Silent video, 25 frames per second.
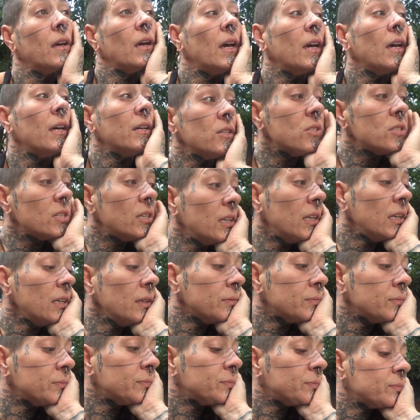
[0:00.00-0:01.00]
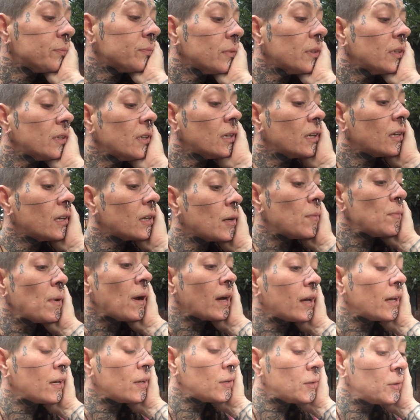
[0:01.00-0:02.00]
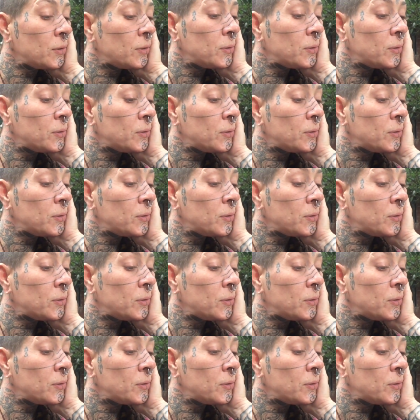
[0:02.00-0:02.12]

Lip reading: Actually, I think I might